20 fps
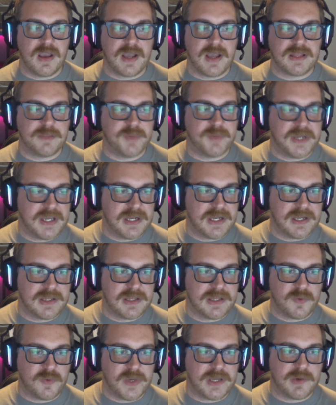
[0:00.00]
at the beginning
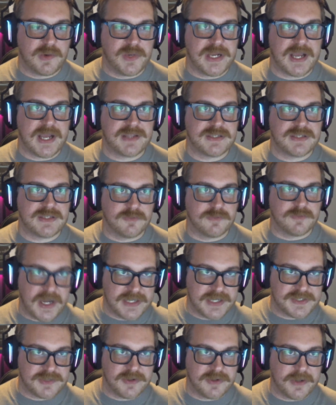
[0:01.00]
of the week we'd had to
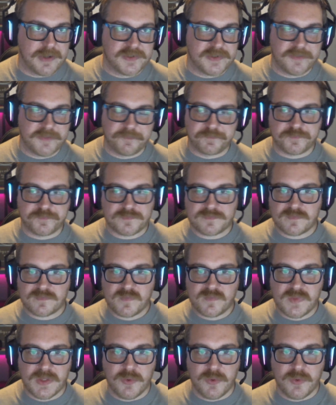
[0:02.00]
write a script,
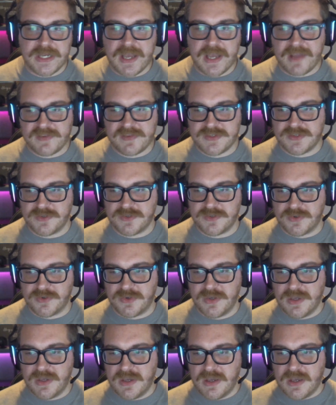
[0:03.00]
we'd had
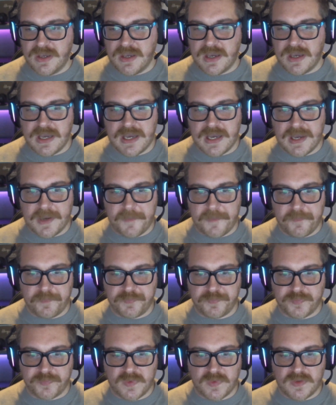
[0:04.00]
to
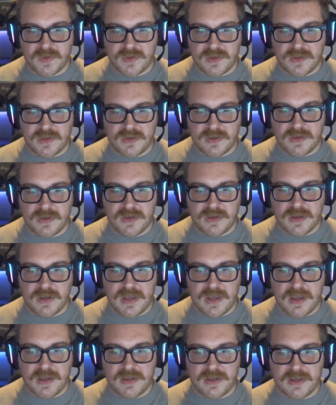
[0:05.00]
um,
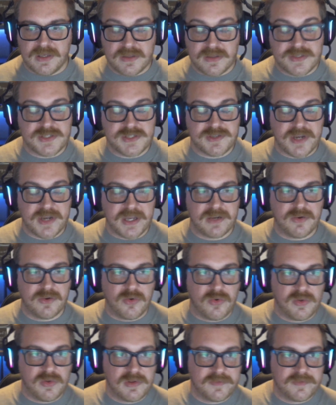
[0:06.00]
illustrate
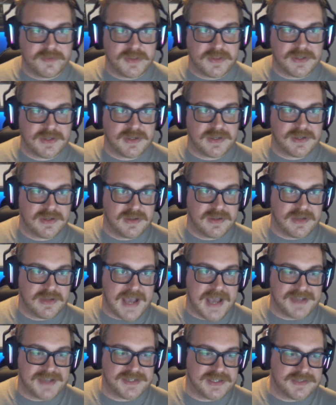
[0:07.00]
all of the
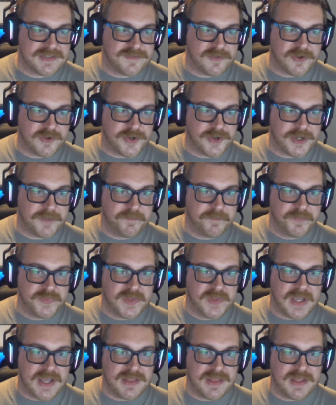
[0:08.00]
assets for it,
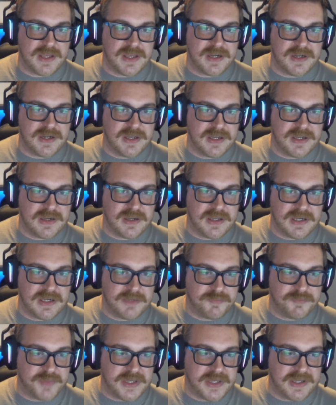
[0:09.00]
and then
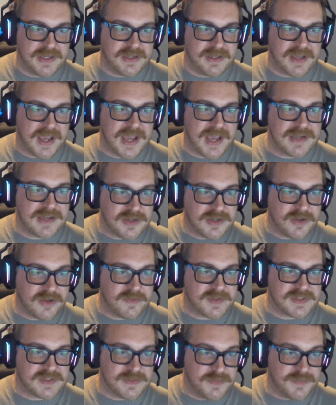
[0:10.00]
it'd be handed
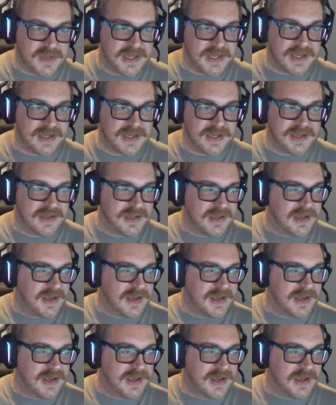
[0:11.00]
over to me.